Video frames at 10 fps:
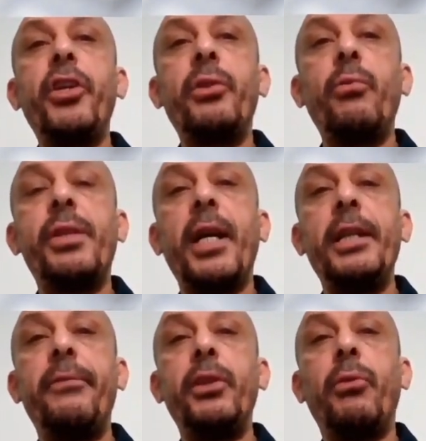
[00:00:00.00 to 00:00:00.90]
Patient
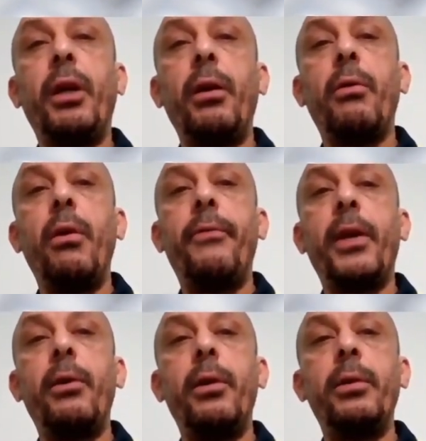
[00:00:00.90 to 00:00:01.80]
with right ventricular
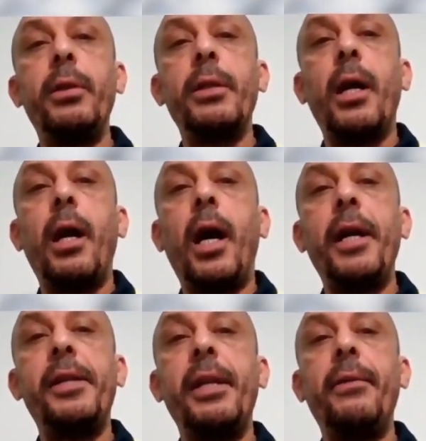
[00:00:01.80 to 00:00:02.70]
overload,
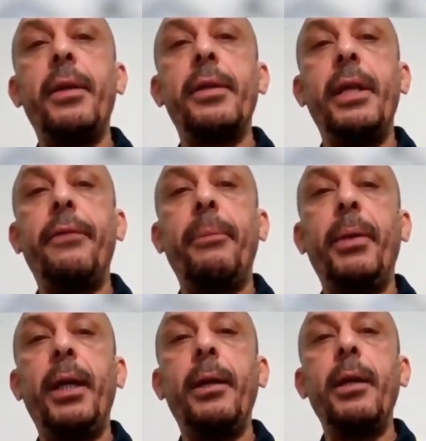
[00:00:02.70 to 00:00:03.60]
high
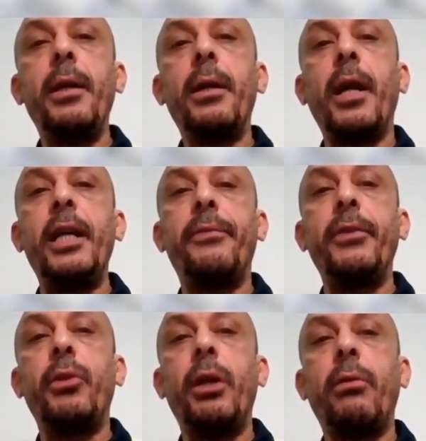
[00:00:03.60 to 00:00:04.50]
CVP,
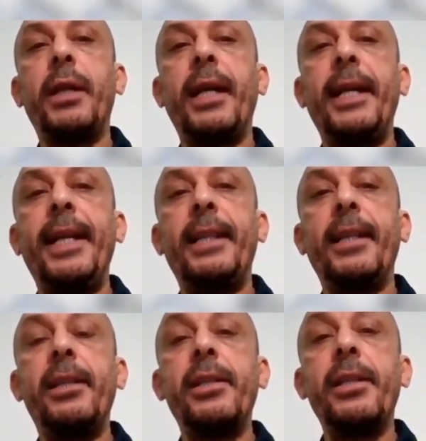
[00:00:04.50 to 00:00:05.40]
right ventricular
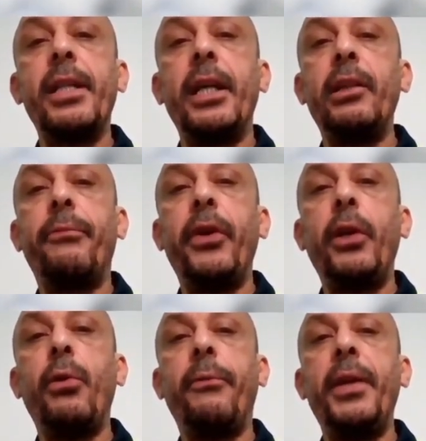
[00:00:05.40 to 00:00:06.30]
dilated, the
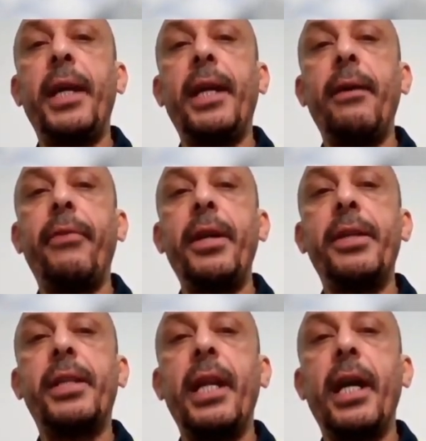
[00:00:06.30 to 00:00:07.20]
inferior vena
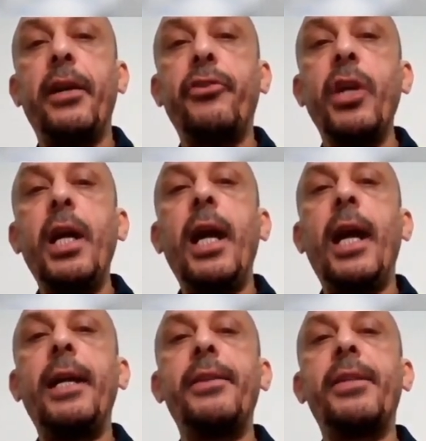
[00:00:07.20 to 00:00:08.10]
cava is large,
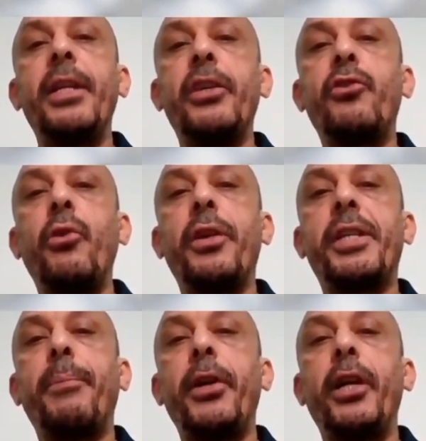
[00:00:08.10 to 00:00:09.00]
and there is
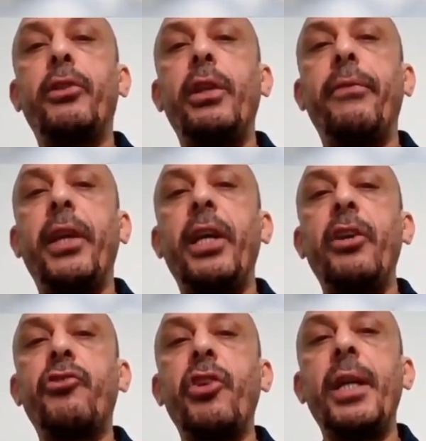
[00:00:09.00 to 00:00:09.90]
no respiratory
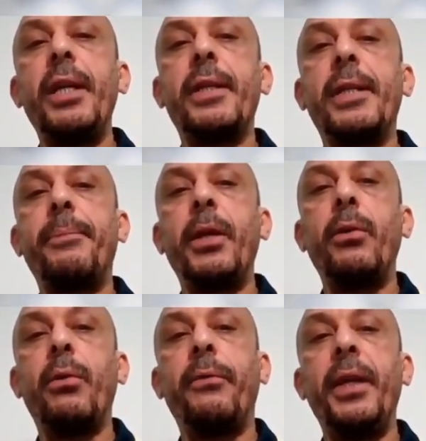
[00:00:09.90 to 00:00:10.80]
variation in the
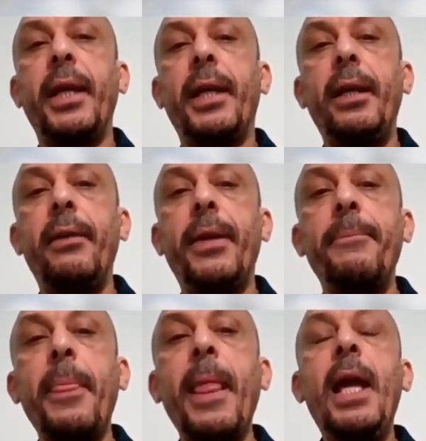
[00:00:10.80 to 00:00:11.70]
superior
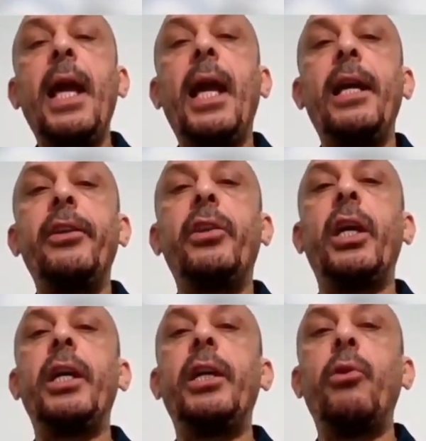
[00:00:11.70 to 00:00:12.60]
vena cava.
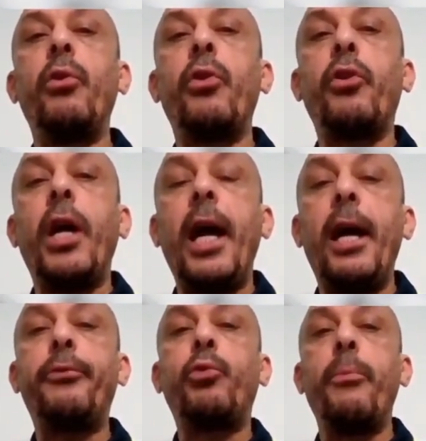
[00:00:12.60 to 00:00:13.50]
And
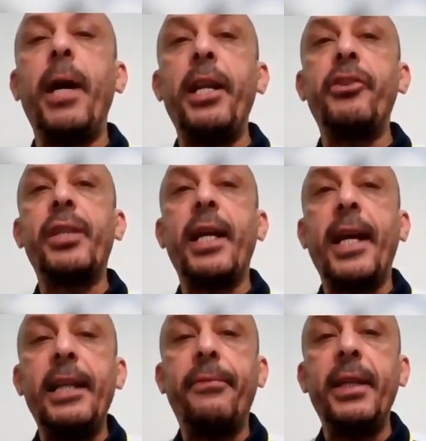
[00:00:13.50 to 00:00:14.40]
you have to
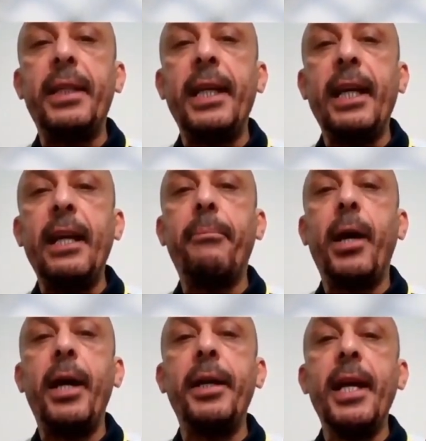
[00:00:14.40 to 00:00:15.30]
manage the right
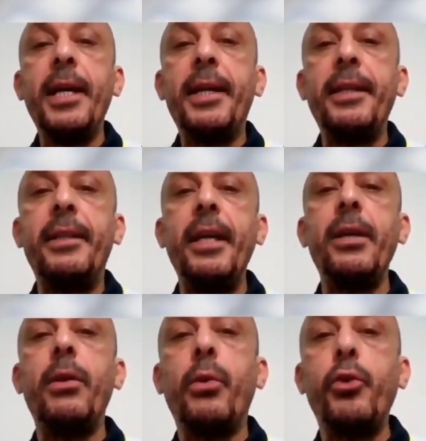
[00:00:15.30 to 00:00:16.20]
ventricle by
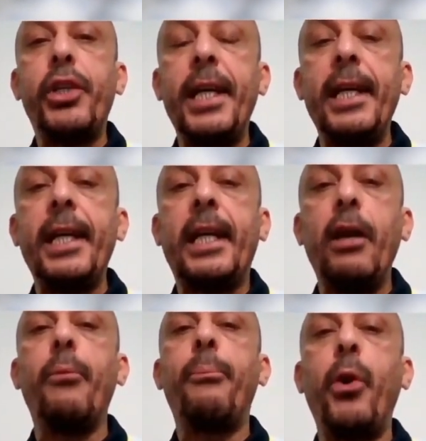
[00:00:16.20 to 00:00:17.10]

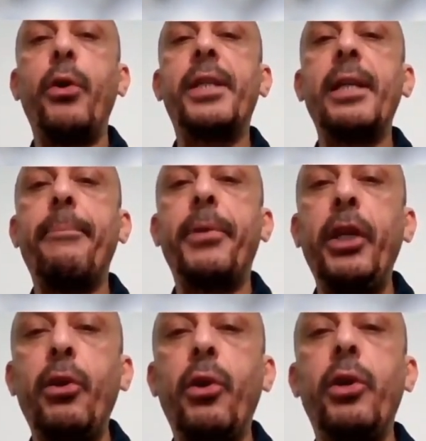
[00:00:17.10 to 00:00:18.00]
reducing both
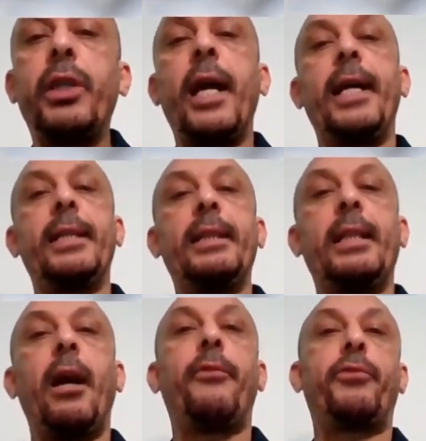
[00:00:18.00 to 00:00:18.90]
the preload
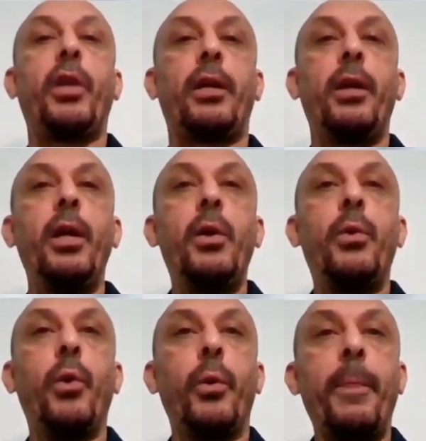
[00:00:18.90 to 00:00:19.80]
and
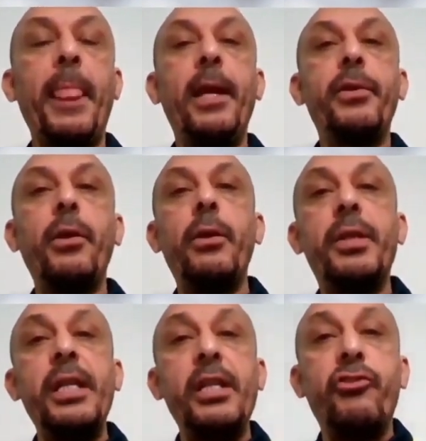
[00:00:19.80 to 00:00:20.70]
afterload.
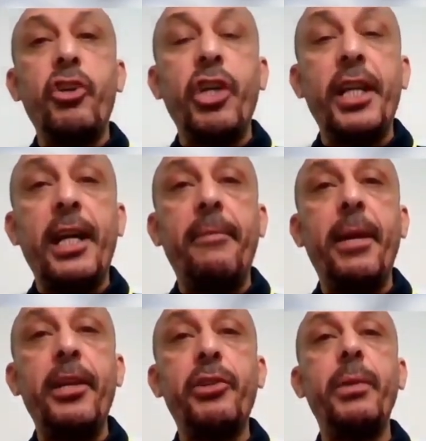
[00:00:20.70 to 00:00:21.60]
So this is the
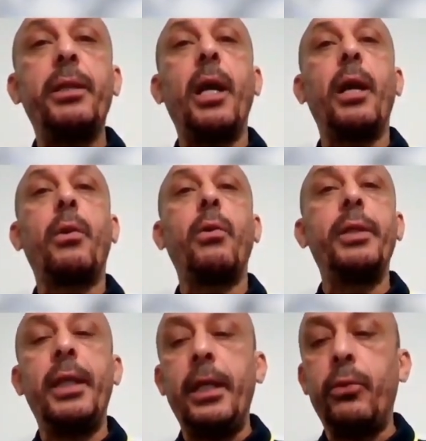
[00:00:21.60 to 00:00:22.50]
general management
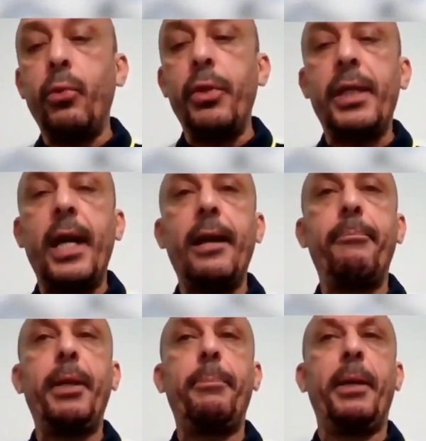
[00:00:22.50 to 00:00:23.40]
according to
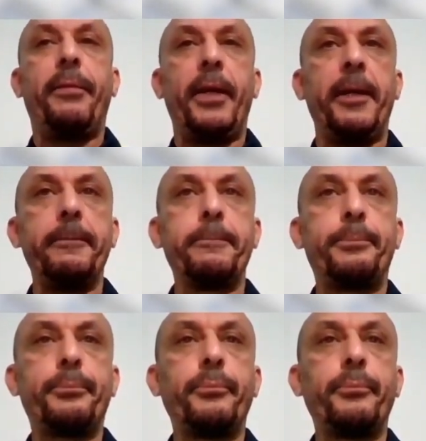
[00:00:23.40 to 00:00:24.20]
the PPV.